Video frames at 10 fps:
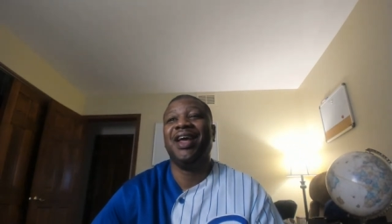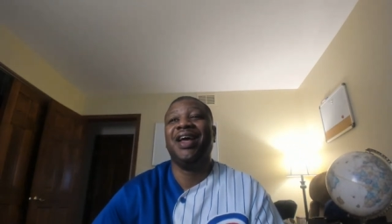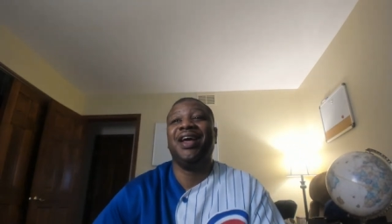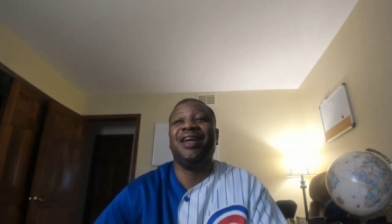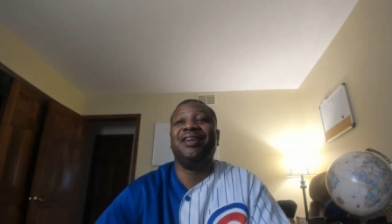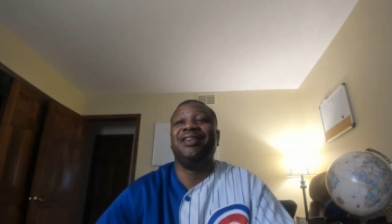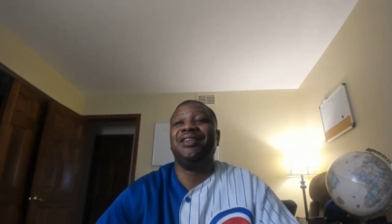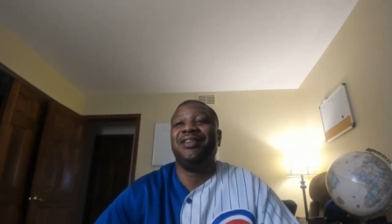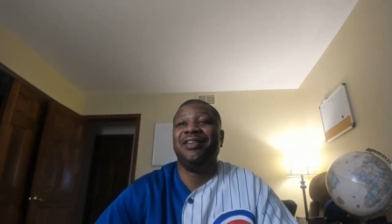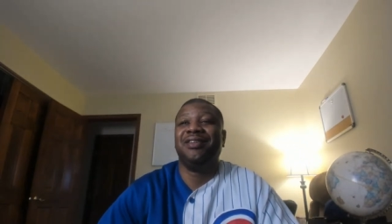had
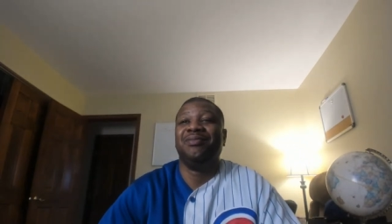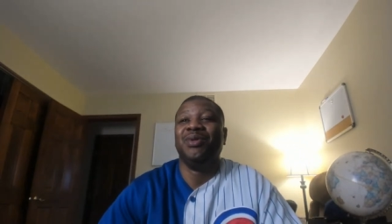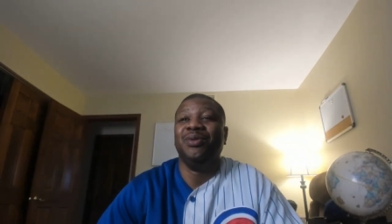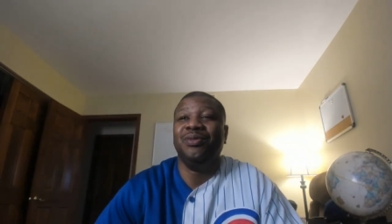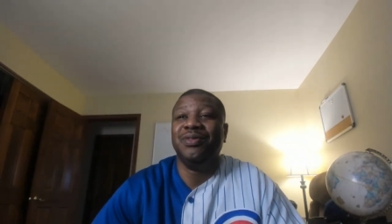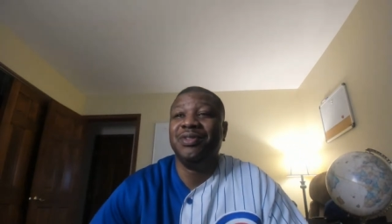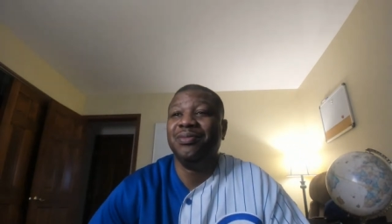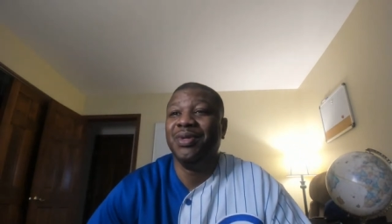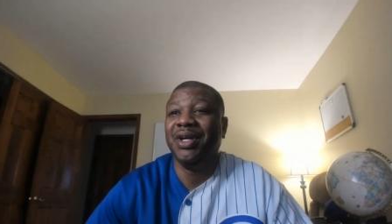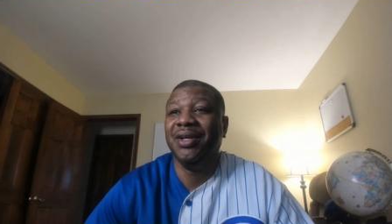moves,
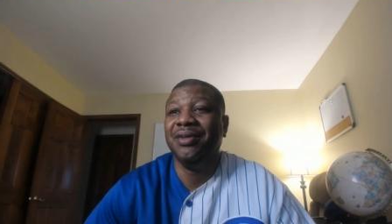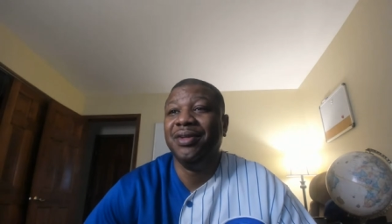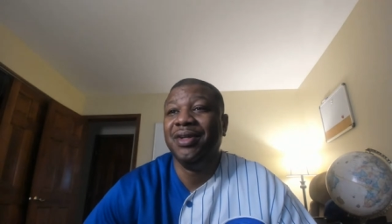but